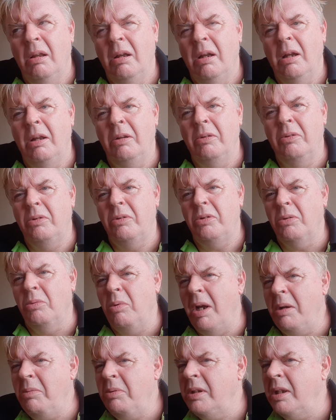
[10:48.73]
And so
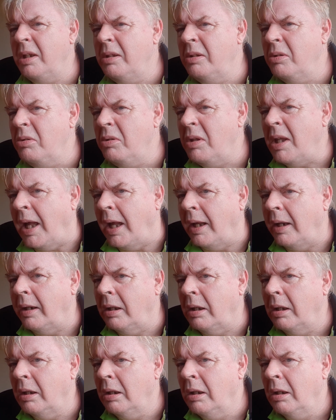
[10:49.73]
why would they do that?
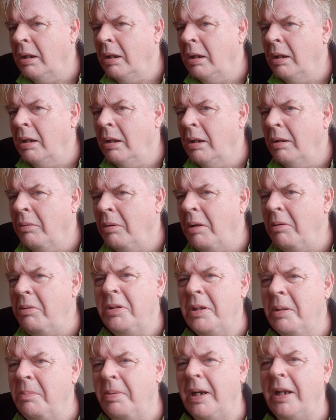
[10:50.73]
Why
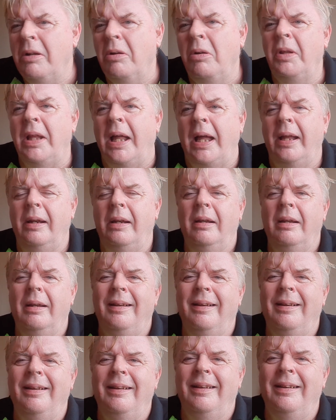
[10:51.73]
would they break all that?
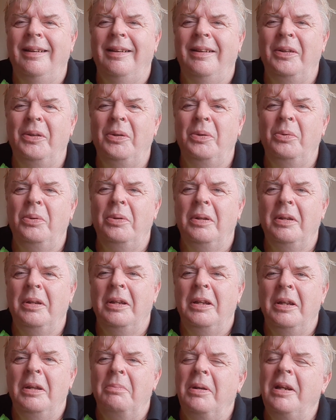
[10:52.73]
You know?
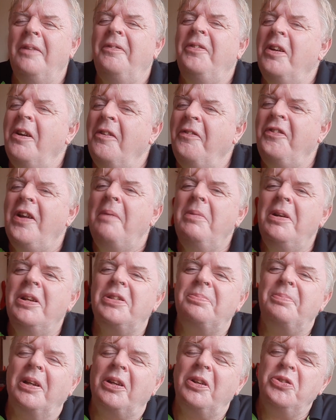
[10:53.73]
But if you're a
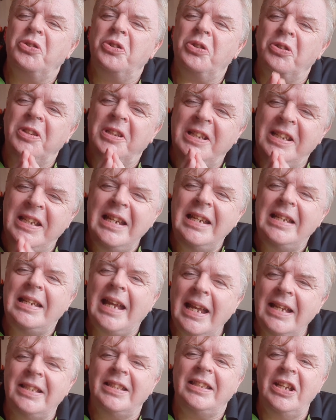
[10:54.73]
feminist, because your
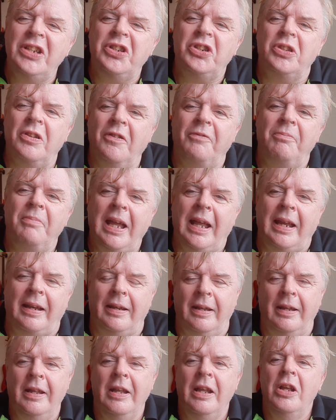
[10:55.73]
detestation of men,
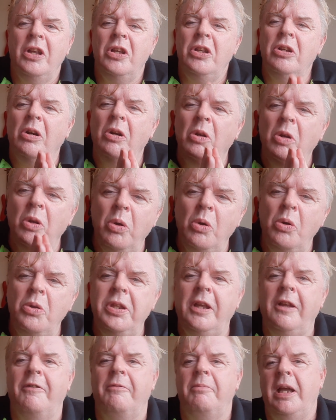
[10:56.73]
your
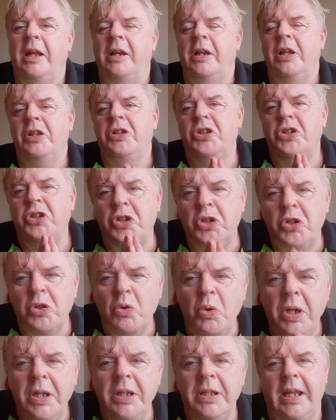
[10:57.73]
loathing of men is
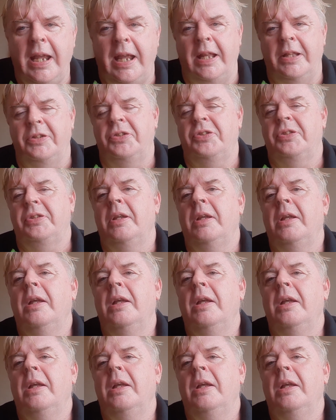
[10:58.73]
so intense,